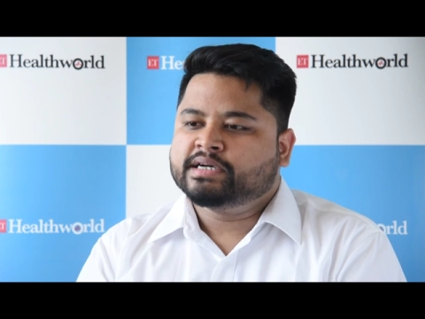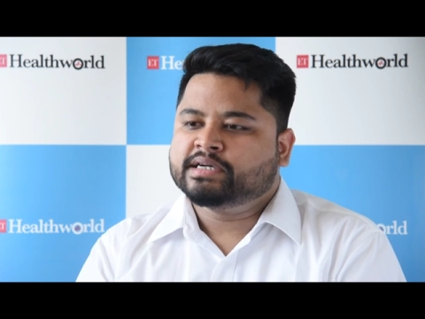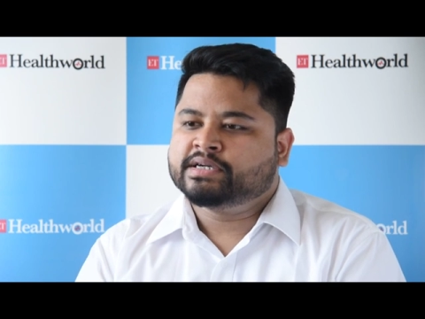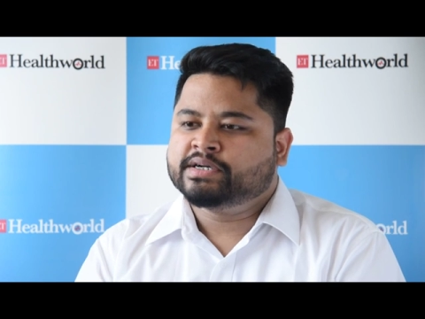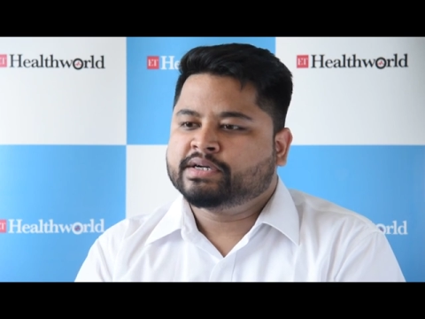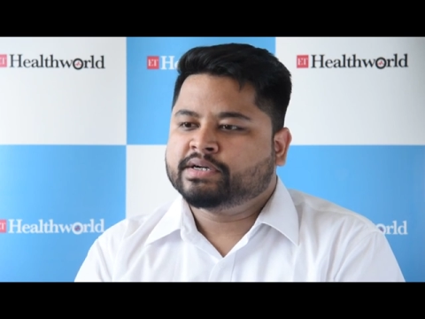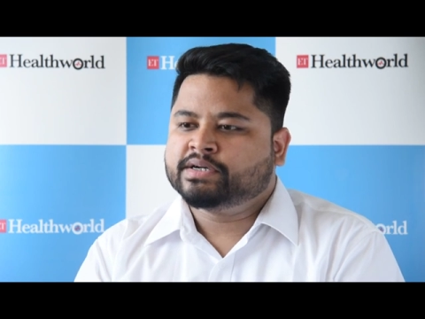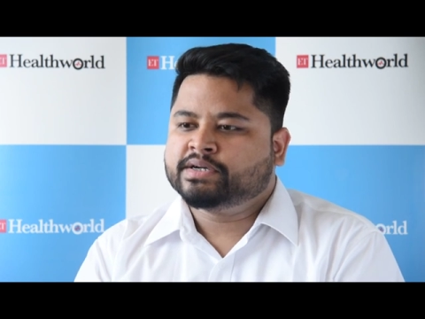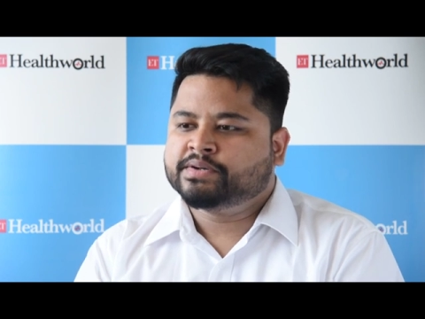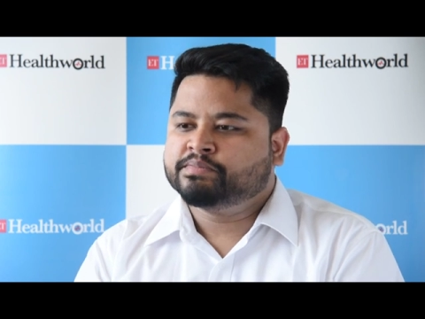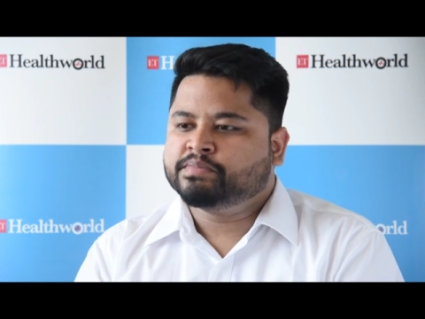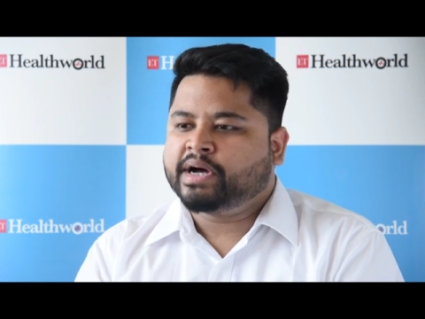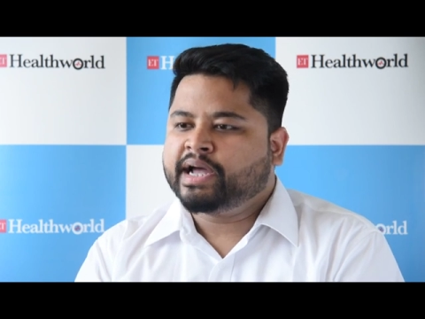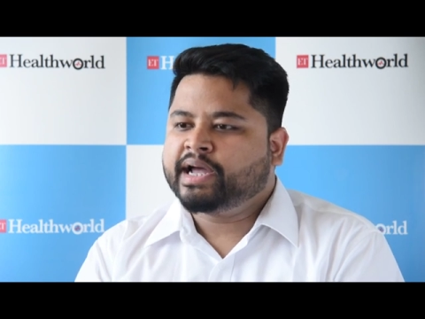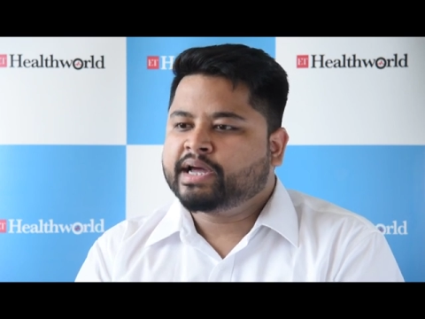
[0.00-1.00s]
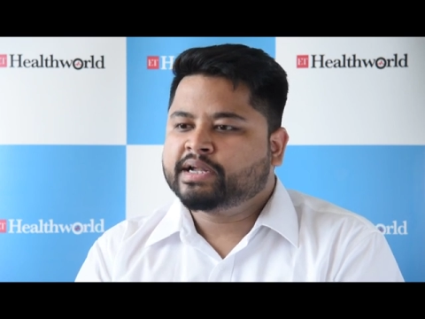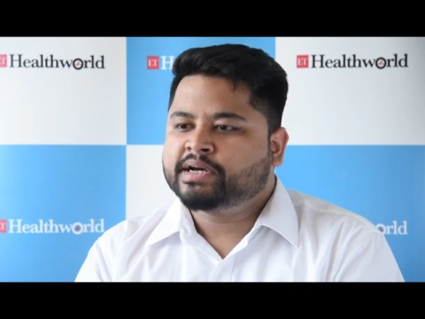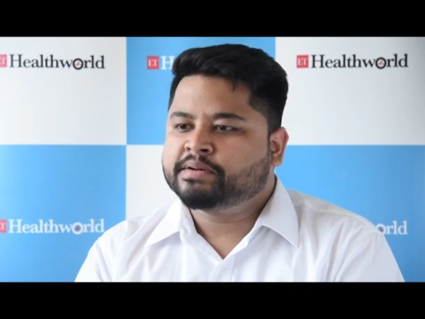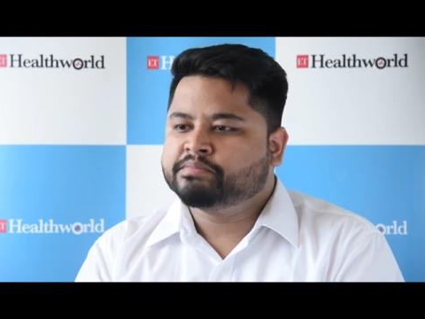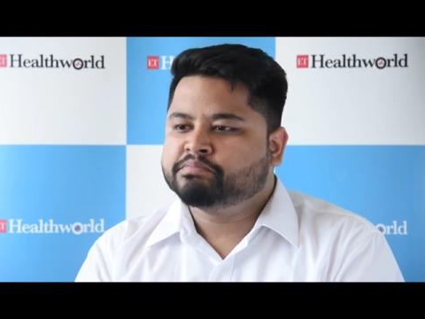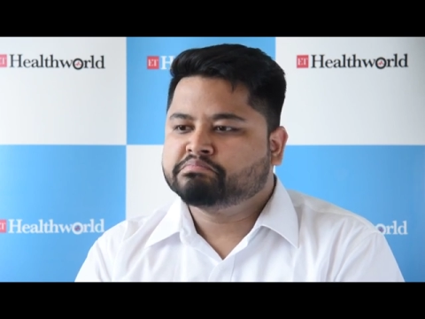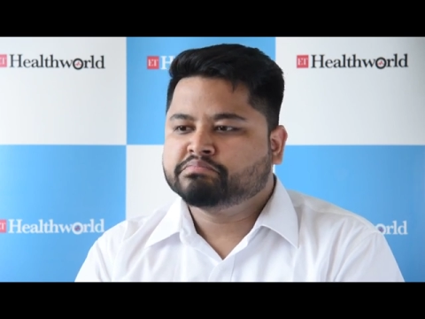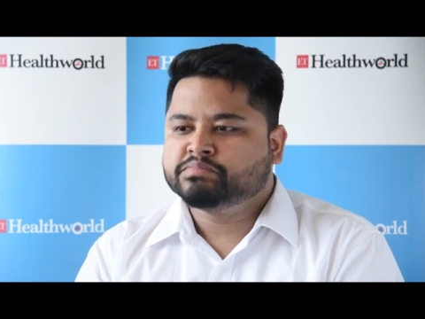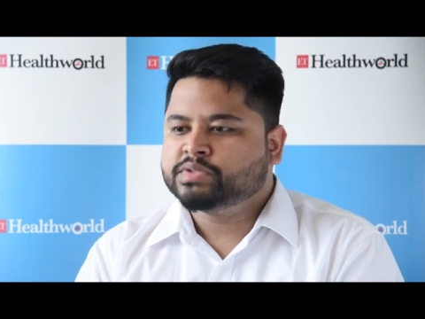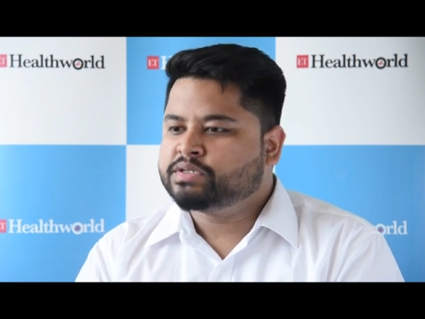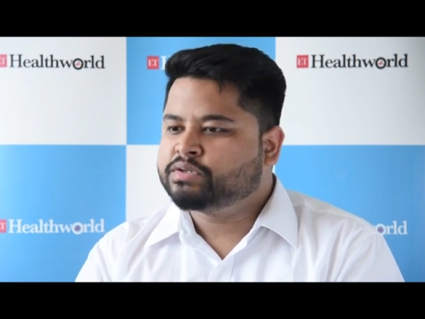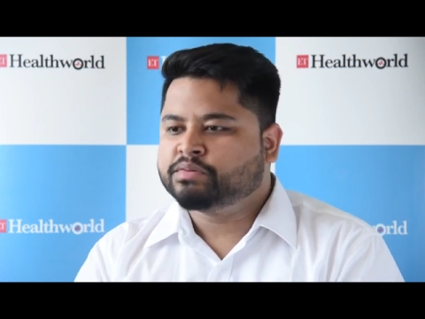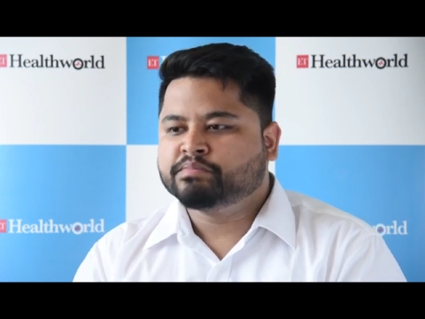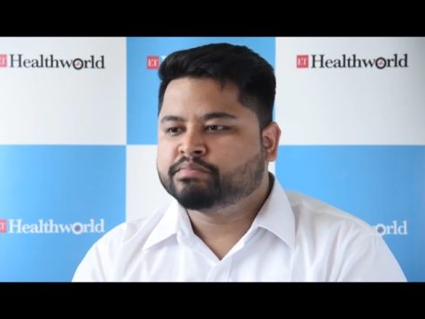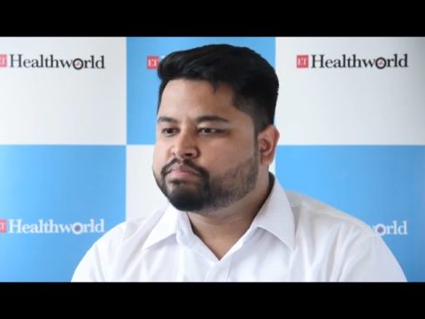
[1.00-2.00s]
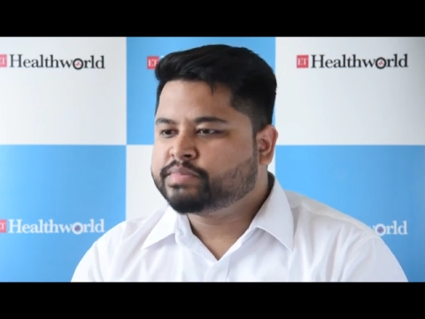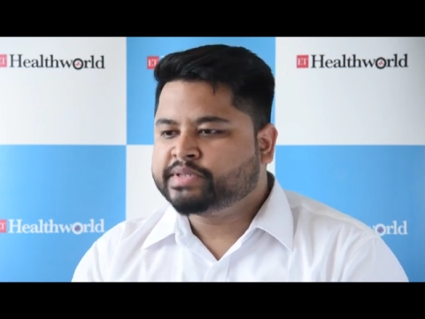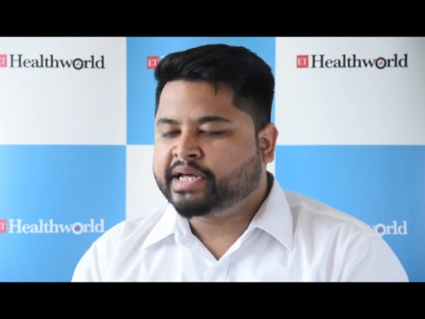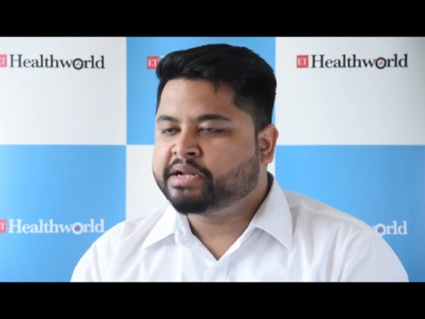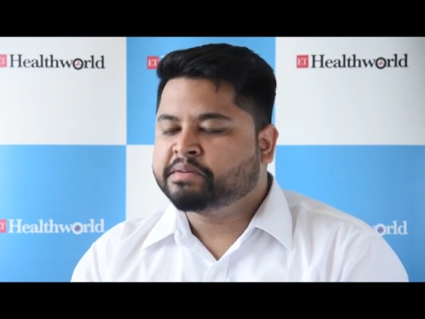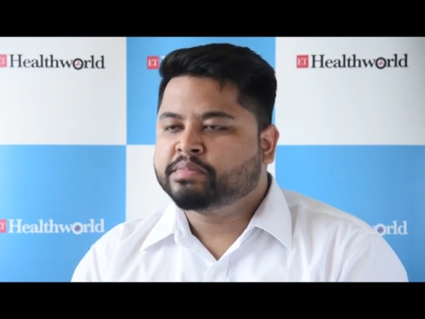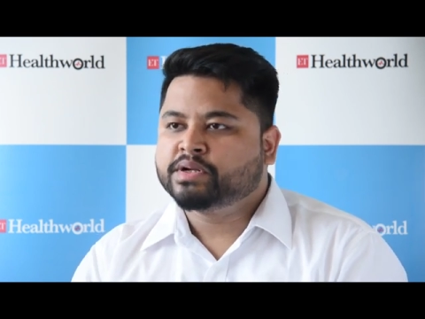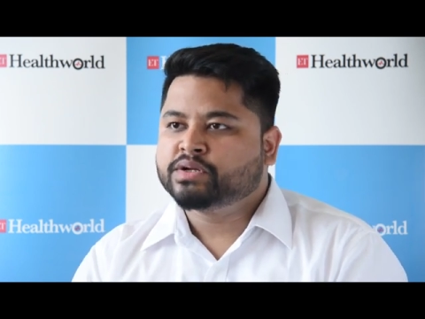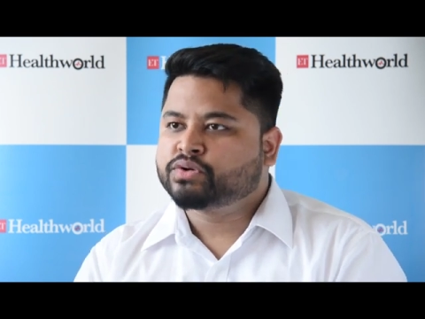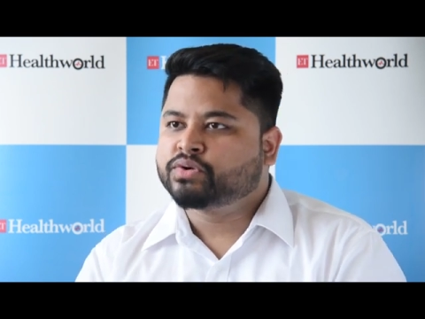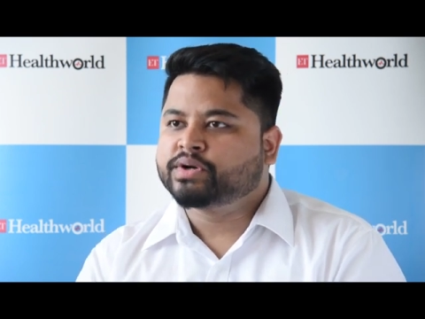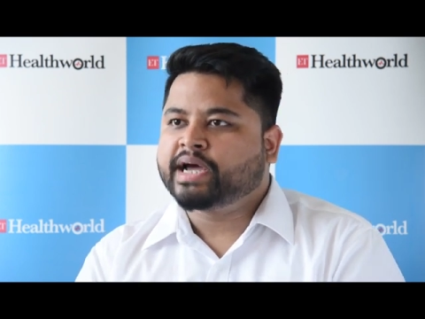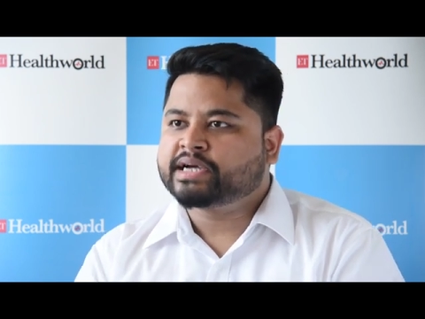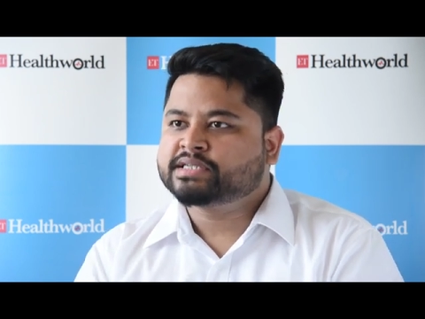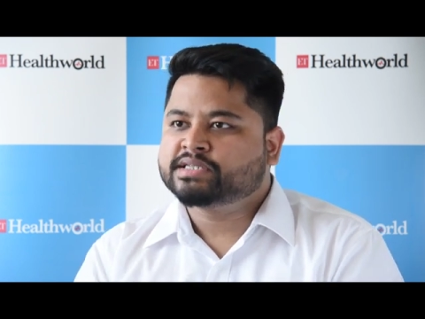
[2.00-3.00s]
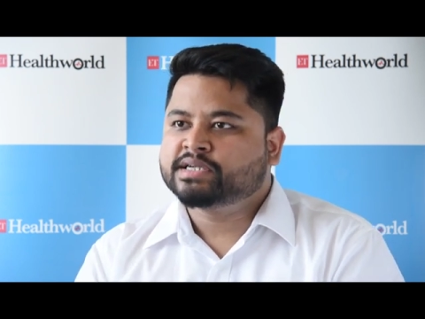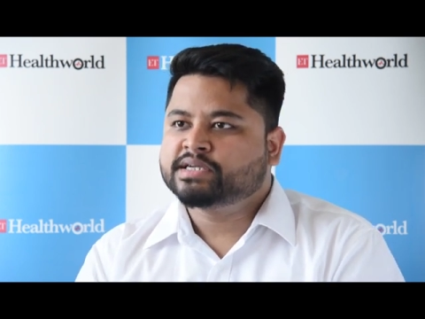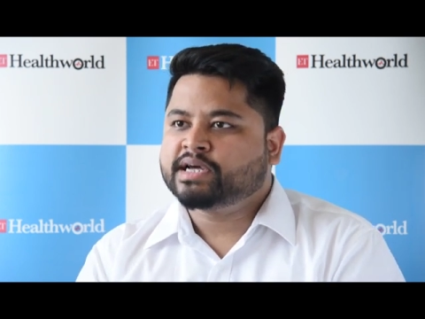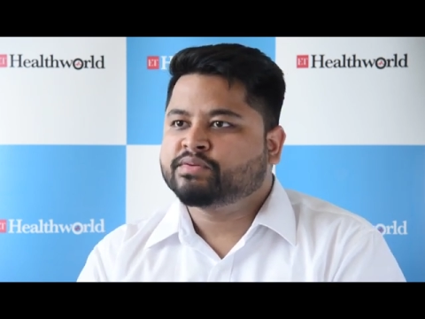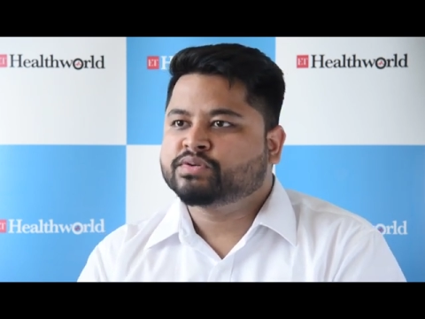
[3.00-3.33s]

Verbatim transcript: uh, I had a you know terrible road accident.